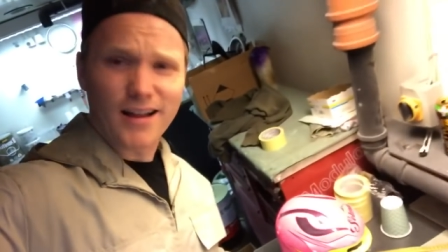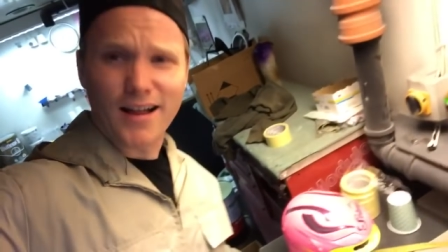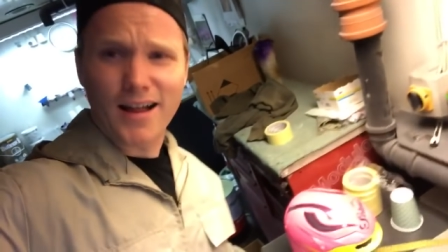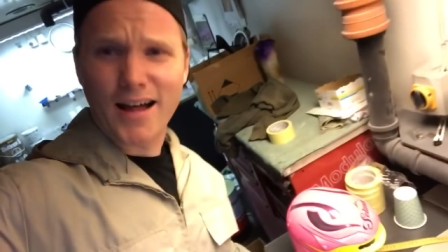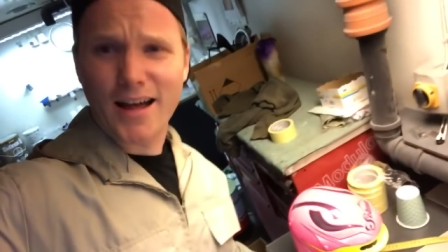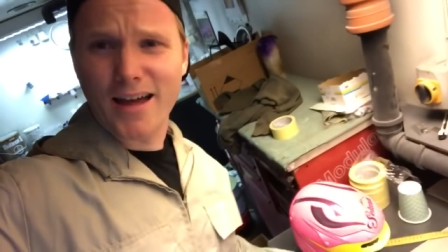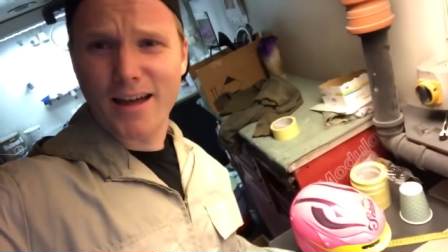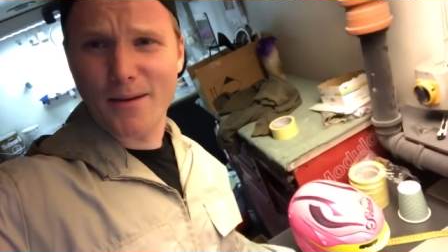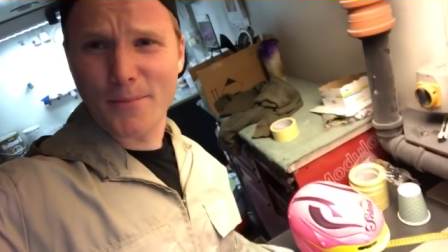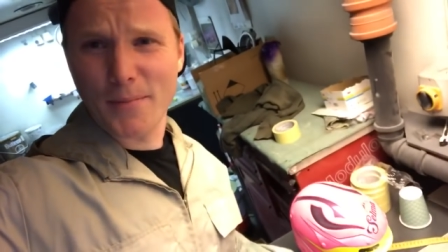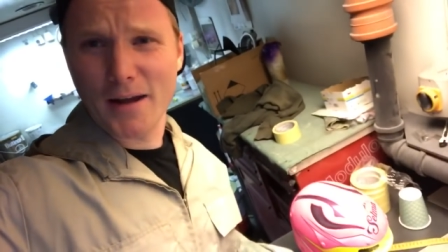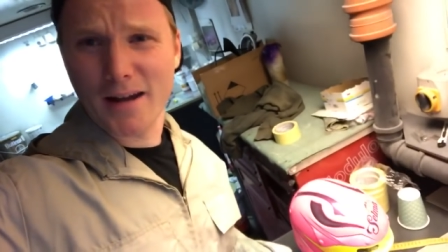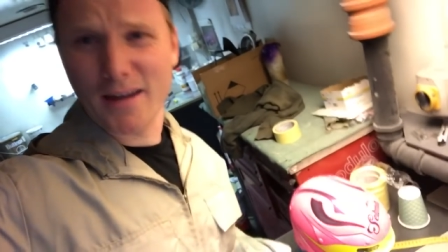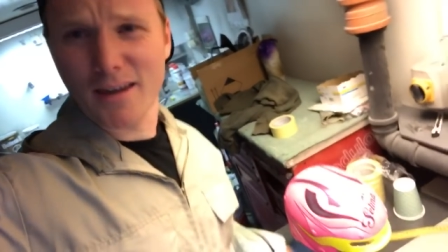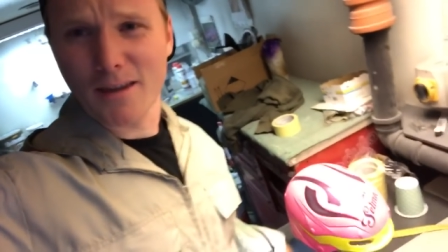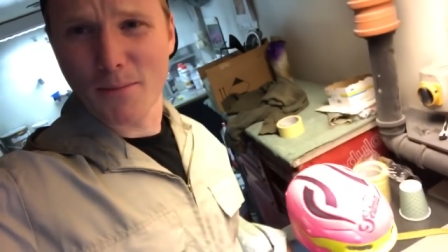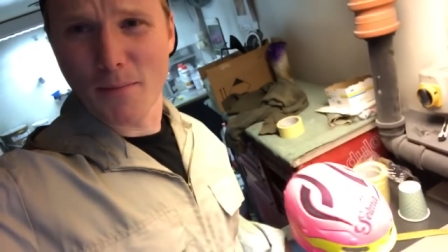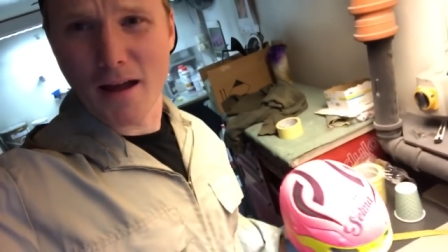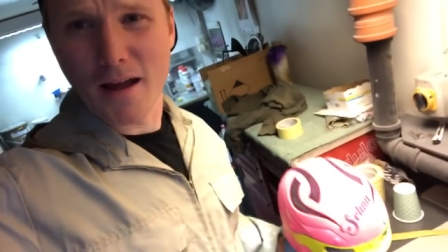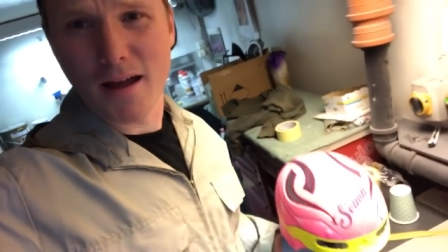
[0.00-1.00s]
I am
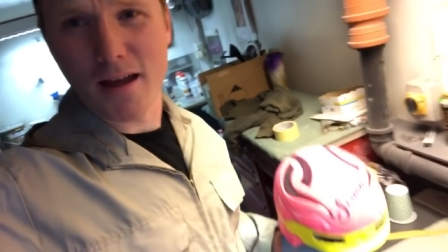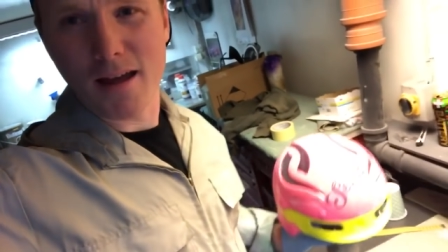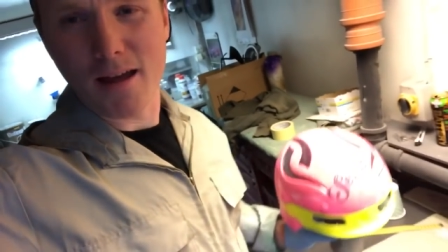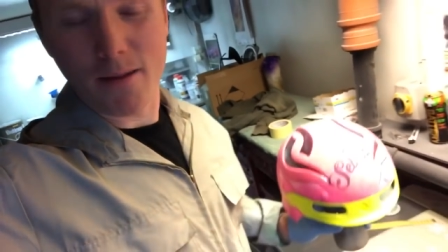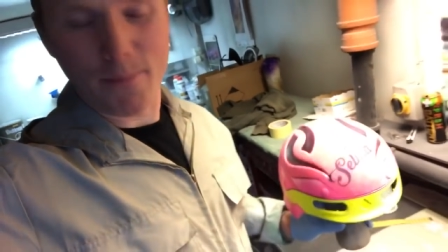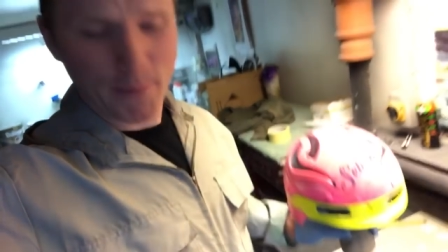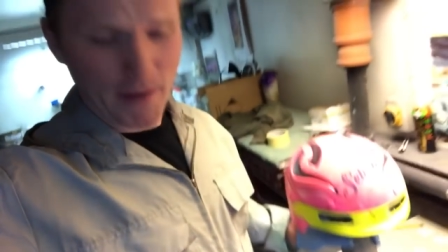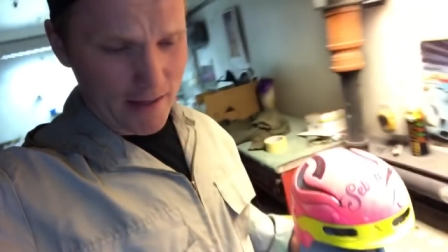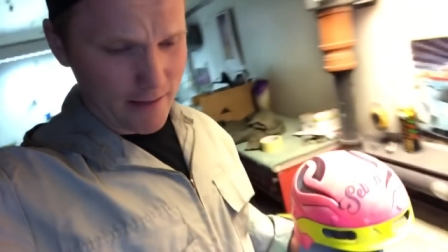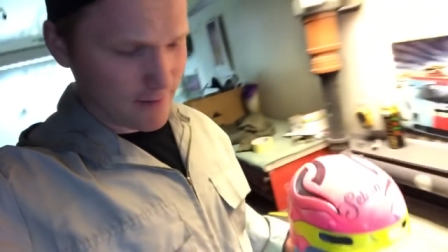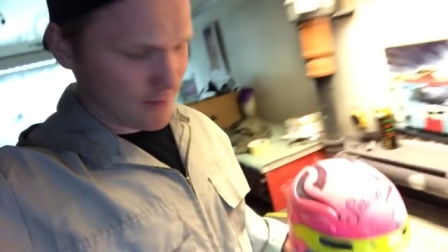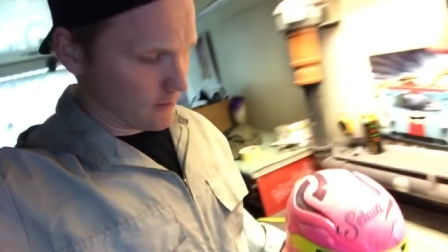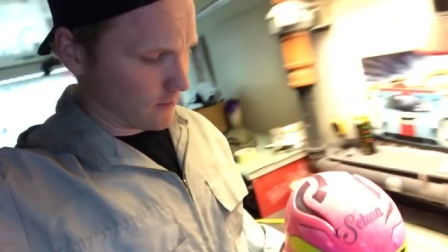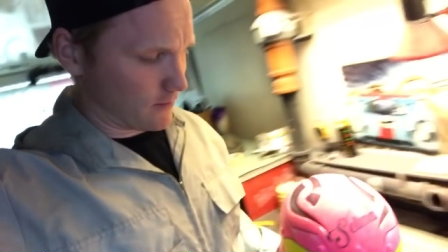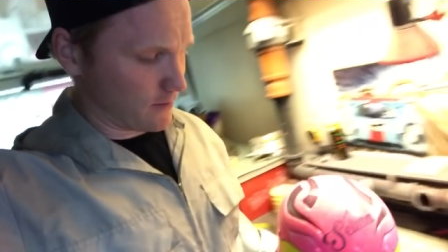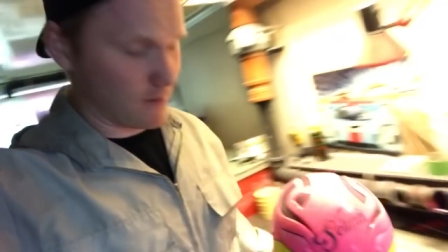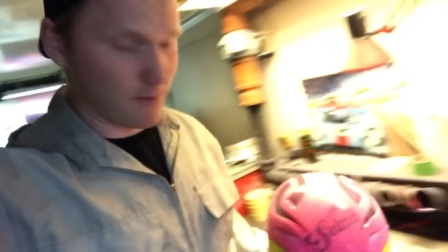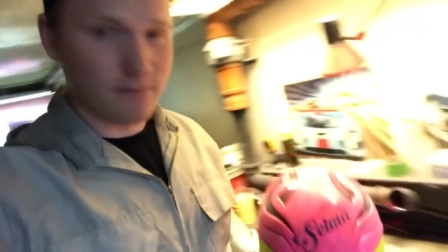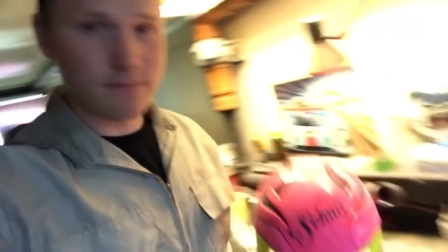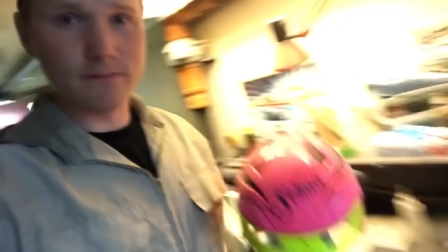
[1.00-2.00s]
back in my paint
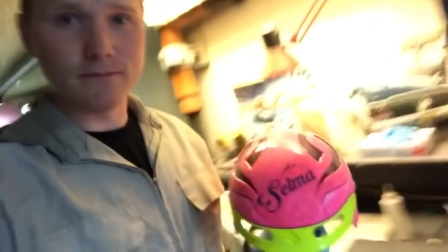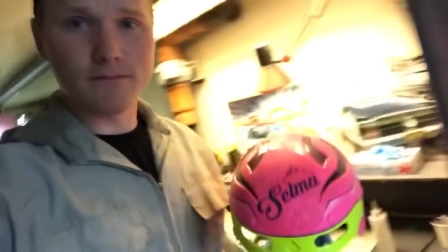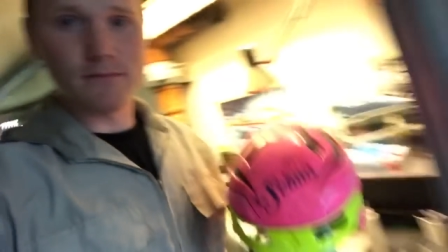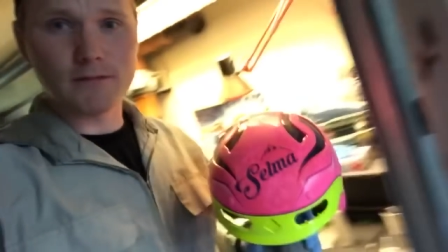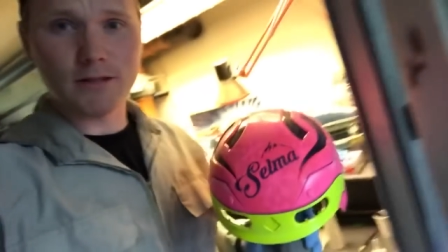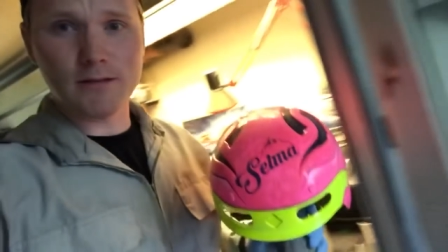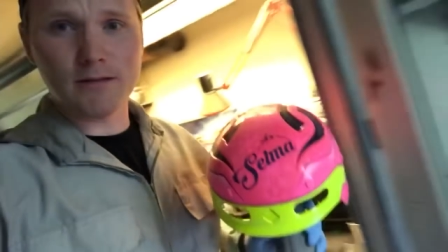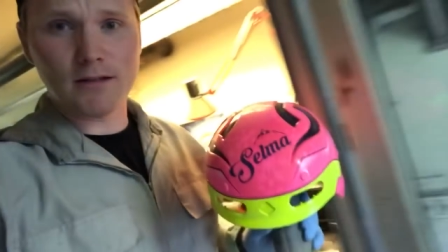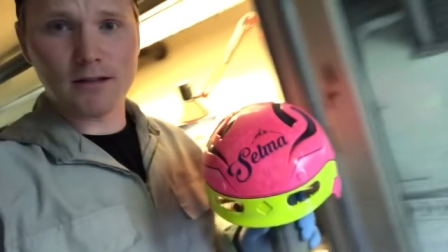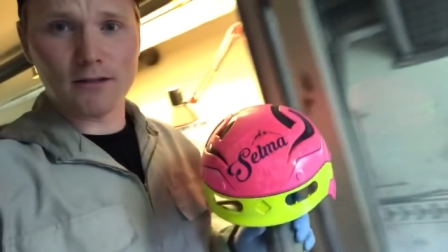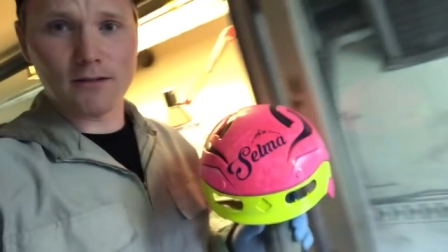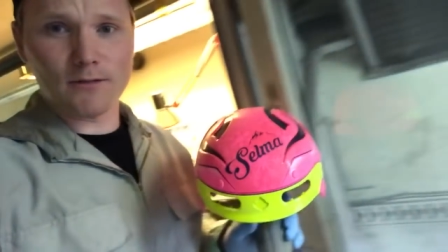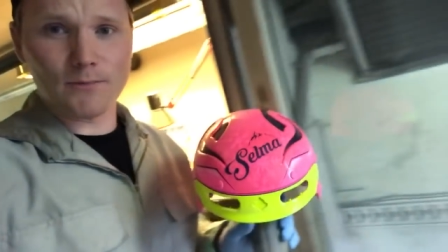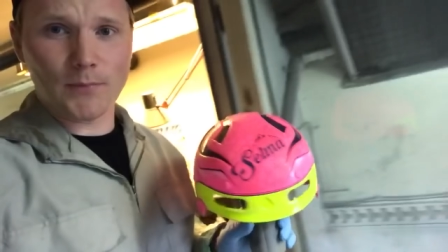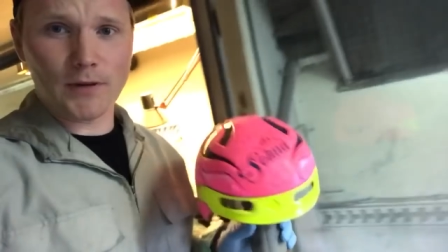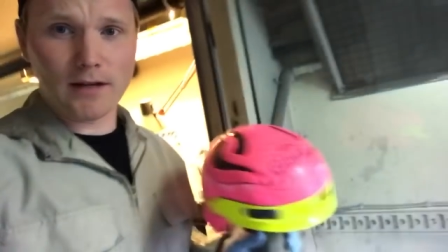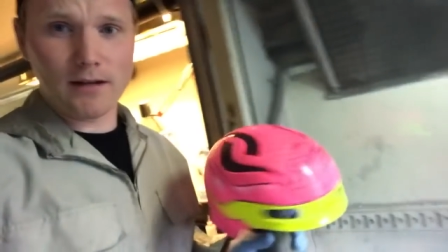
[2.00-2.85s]
suit. Now I'm gonna